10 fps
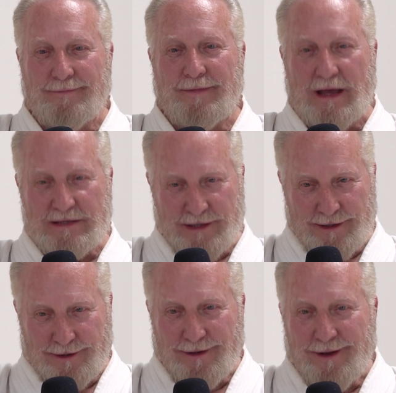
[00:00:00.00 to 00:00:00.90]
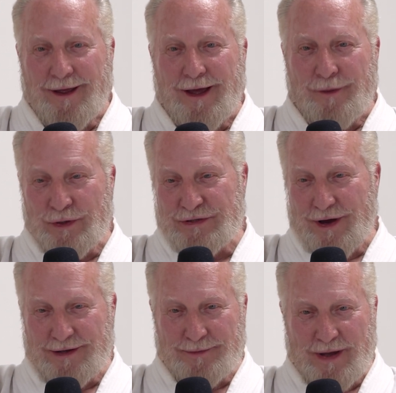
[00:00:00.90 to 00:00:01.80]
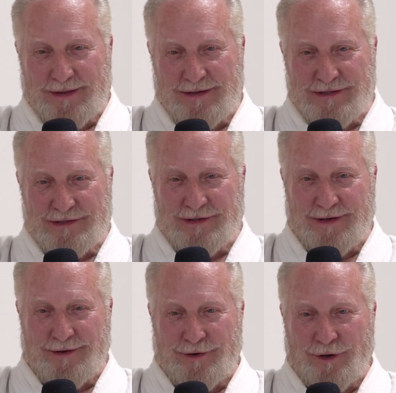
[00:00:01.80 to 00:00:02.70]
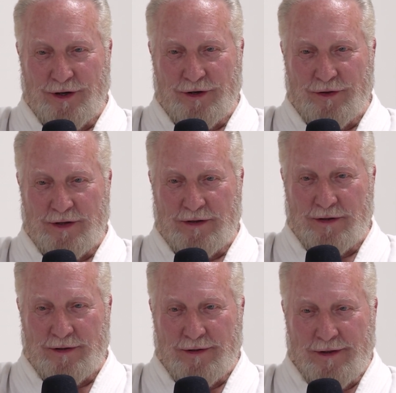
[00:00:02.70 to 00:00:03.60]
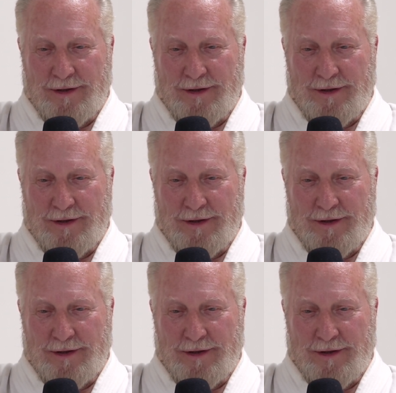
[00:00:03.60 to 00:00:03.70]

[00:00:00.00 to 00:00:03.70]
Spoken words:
That's it. And we talked about this earlier, that the